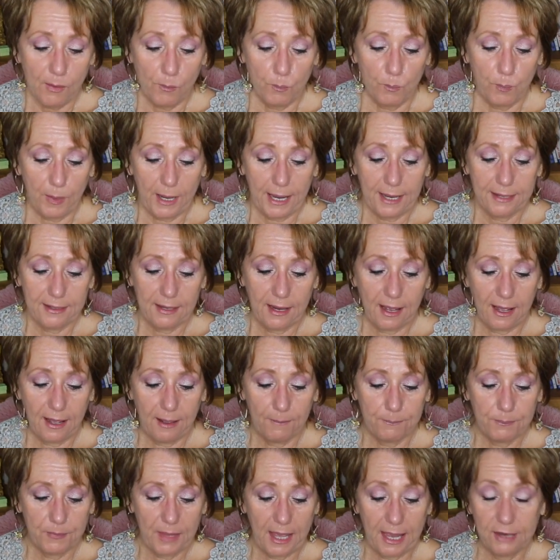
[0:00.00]
But
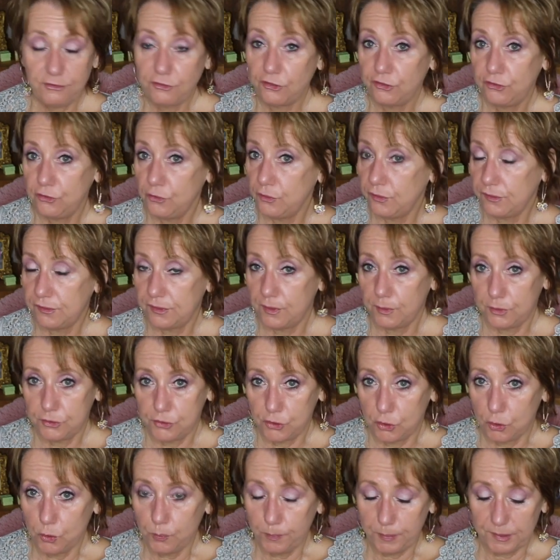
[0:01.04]
um, I just use the
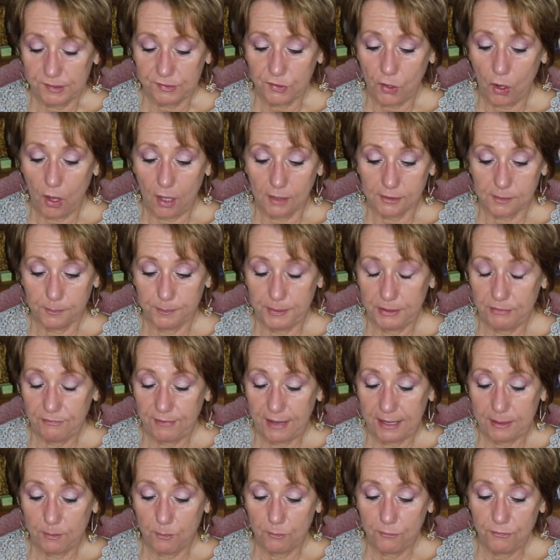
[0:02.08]
dupe. It's called a Bee
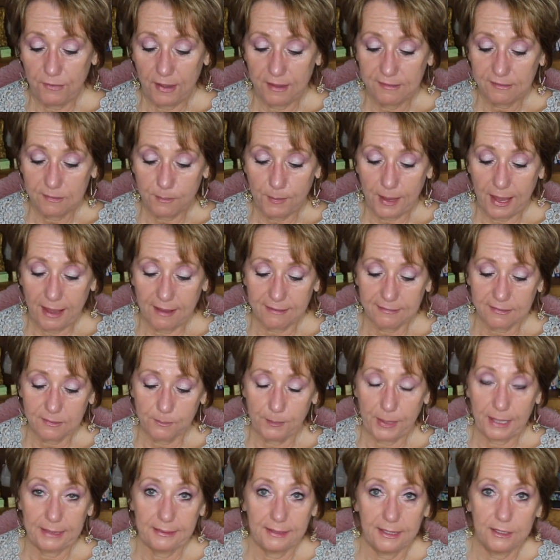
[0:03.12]
Venom Face
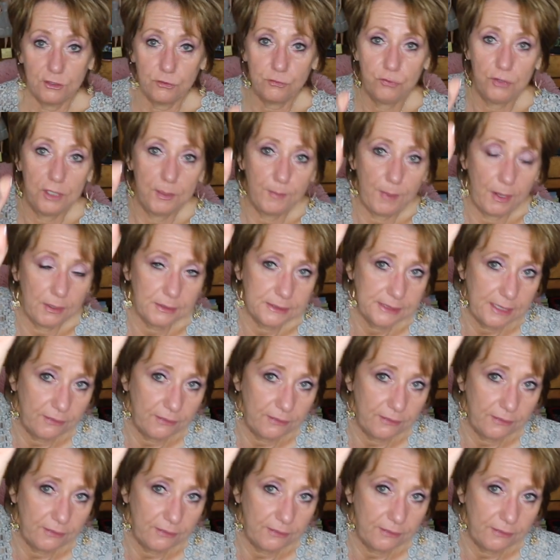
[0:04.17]
Mask by Cream. I'll